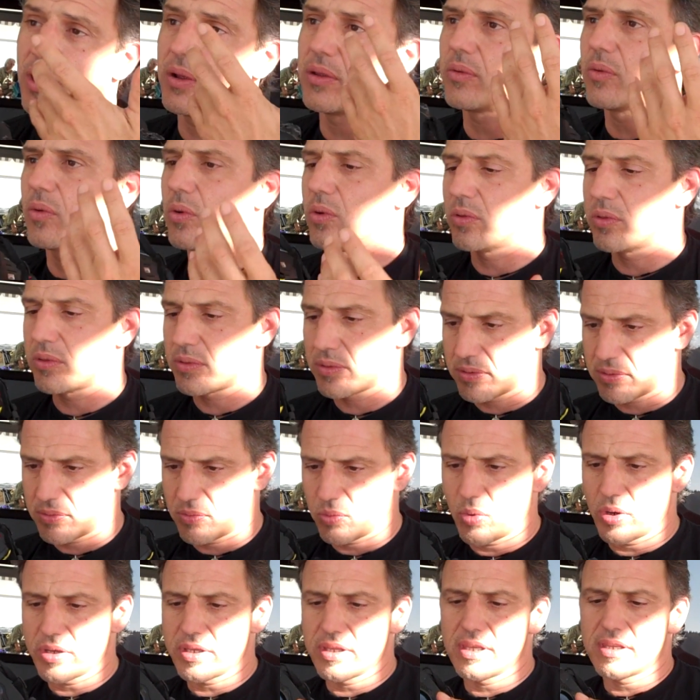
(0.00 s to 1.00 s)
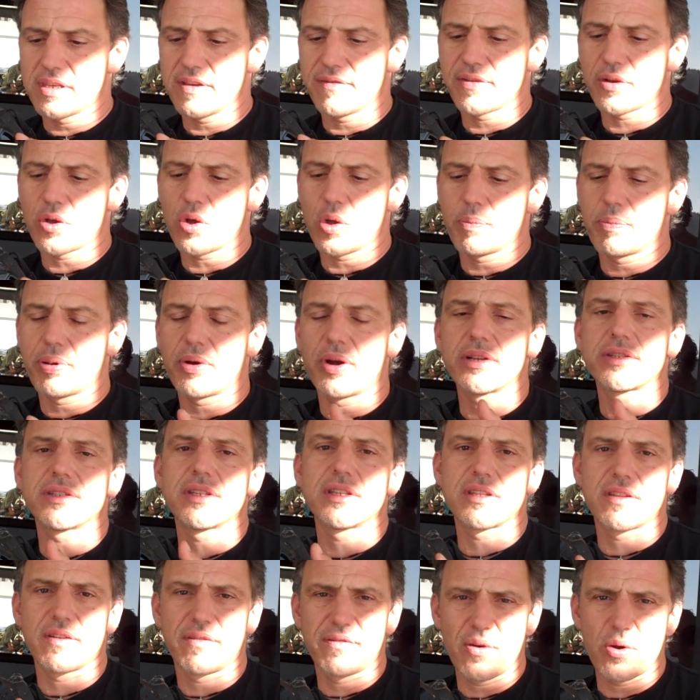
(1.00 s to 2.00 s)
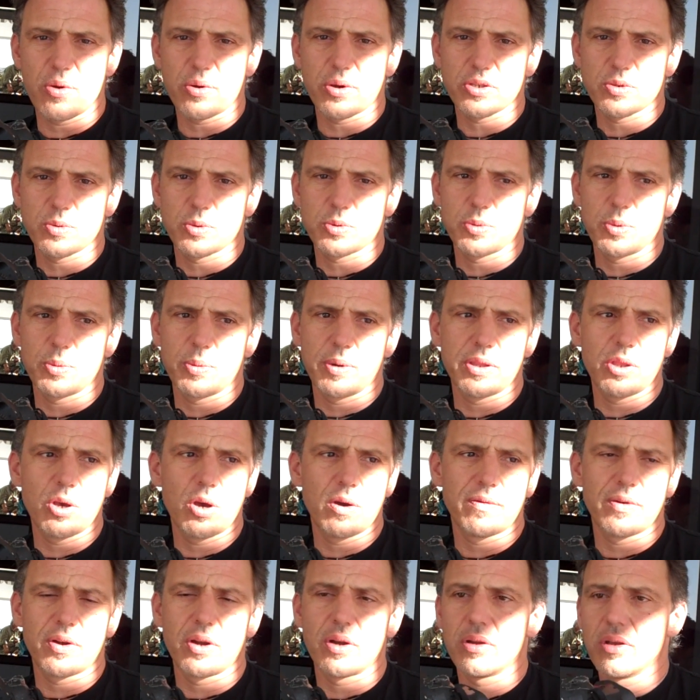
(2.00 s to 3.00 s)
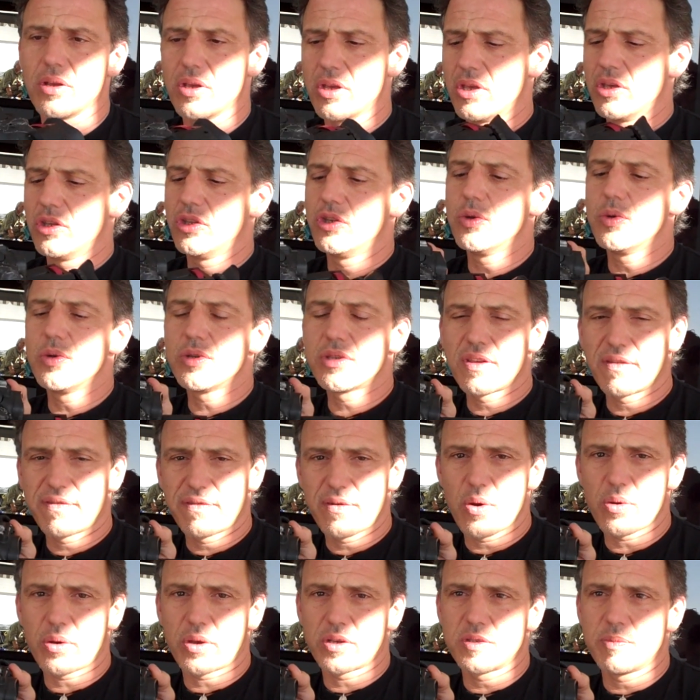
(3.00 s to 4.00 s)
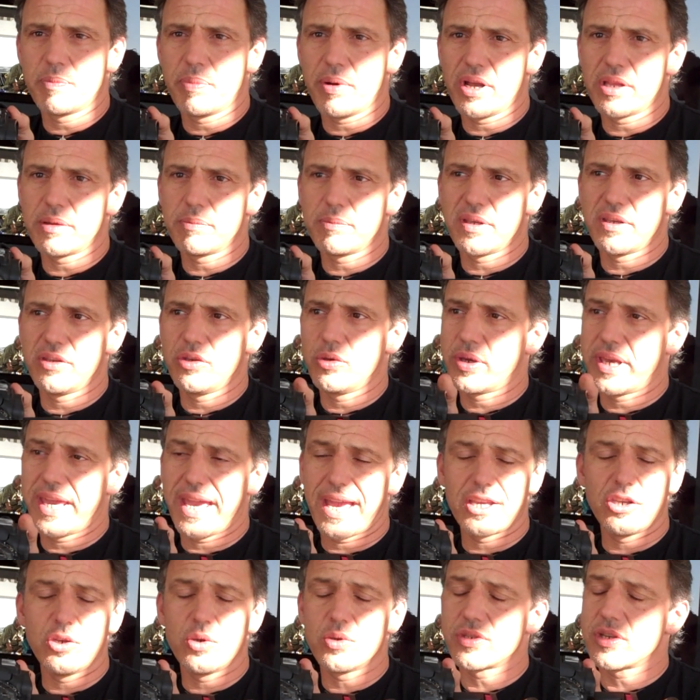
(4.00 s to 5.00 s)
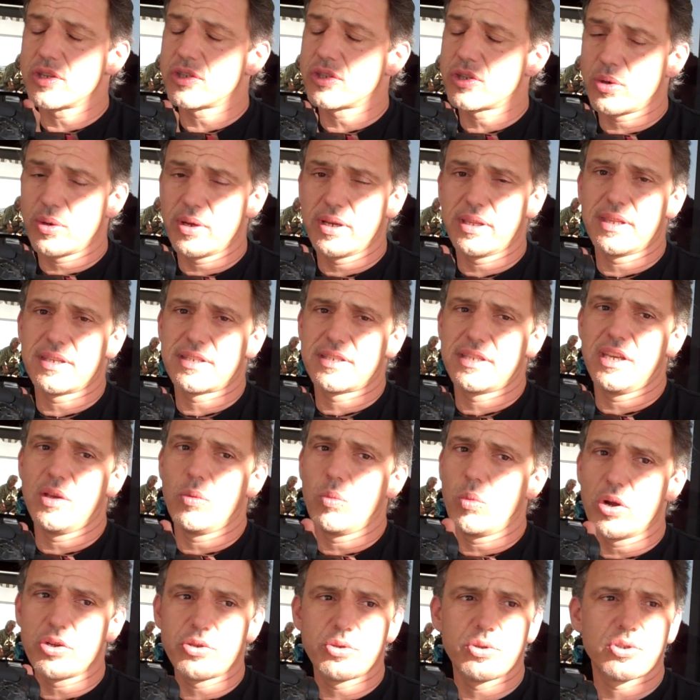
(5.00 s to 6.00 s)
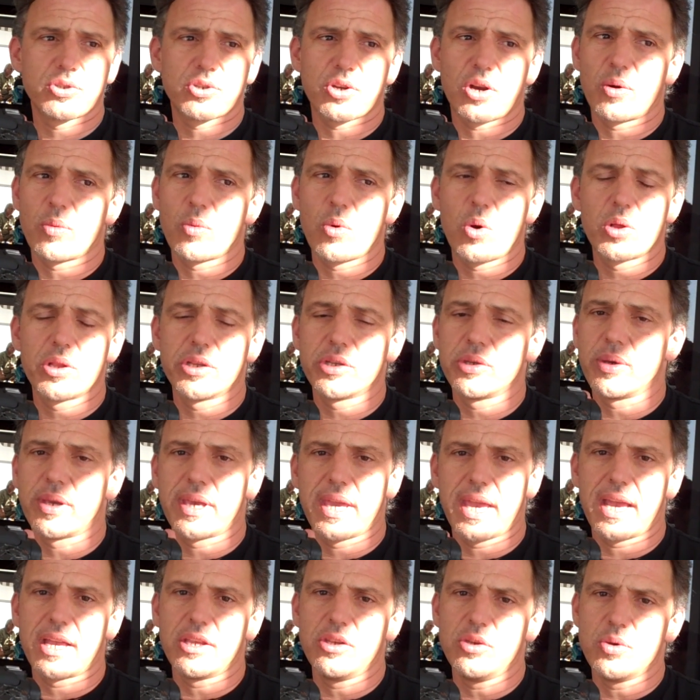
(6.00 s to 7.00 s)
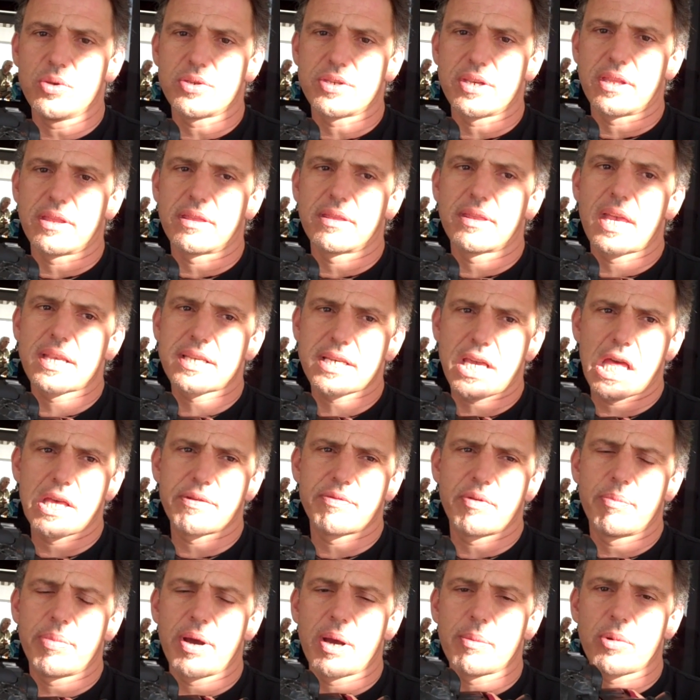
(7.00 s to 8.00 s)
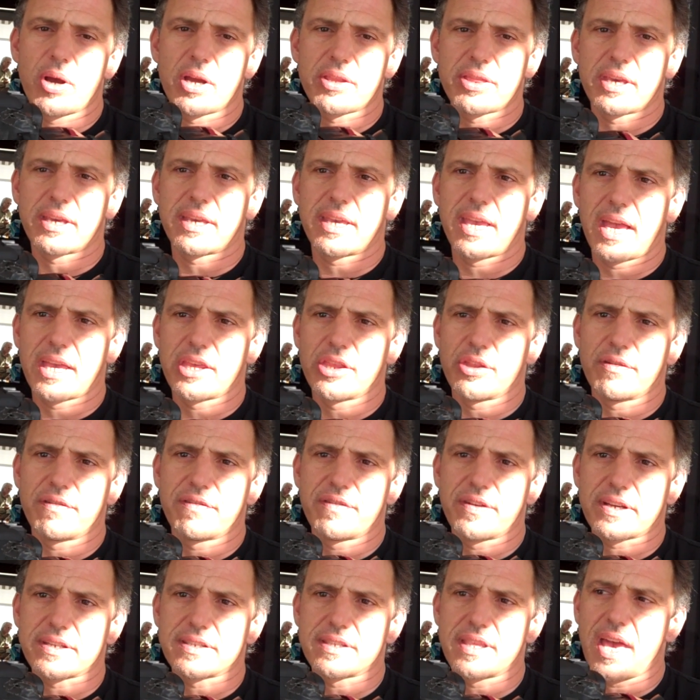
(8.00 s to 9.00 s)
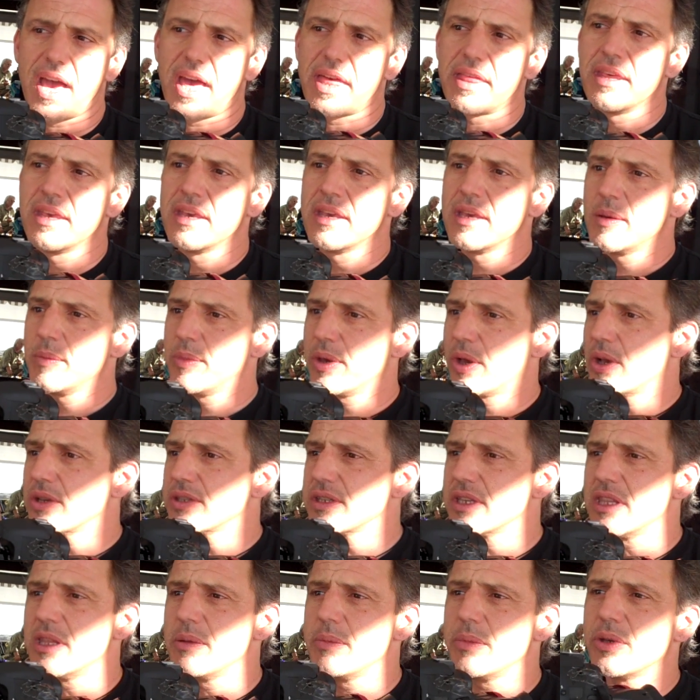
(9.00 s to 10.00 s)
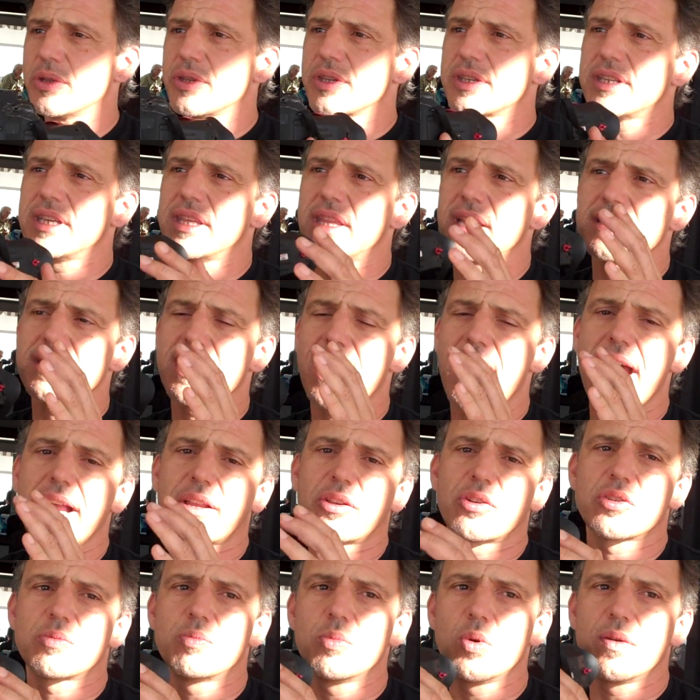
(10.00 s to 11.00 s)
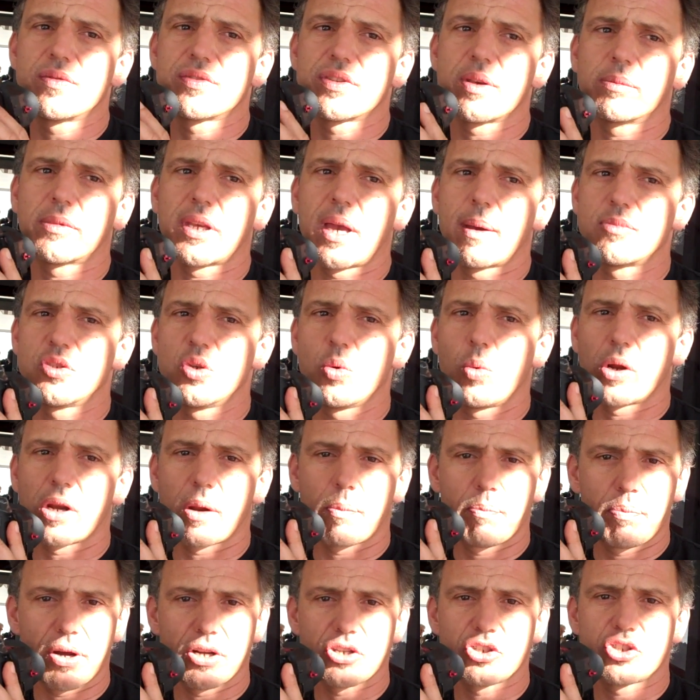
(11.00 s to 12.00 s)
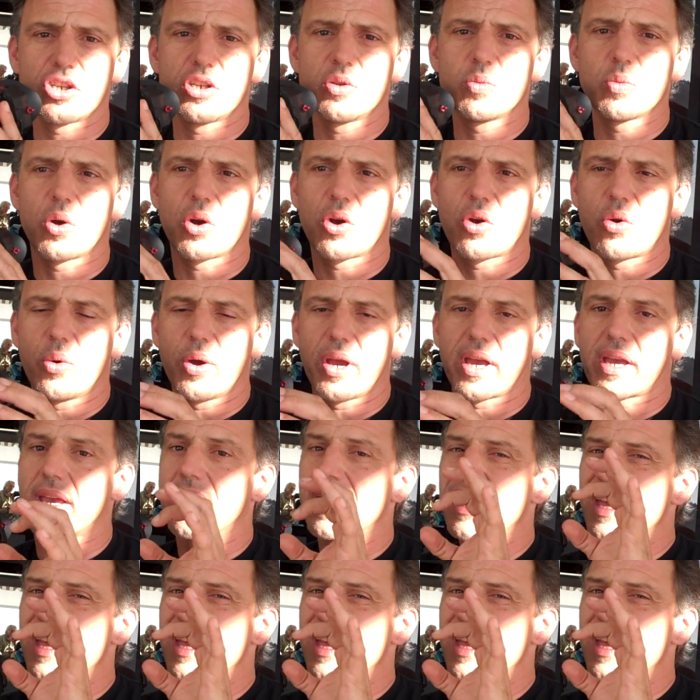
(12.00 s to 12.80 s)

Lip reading: One of the difficult parts is the focus, which we went over. Use the focus button, but you can't use it during the scene. Once you start rolling, you can't use it. That's kind of a bummer. I think Canon will fix that. Because in the middle of the scene, as the actors move, sometimes you want to punch in real quick and just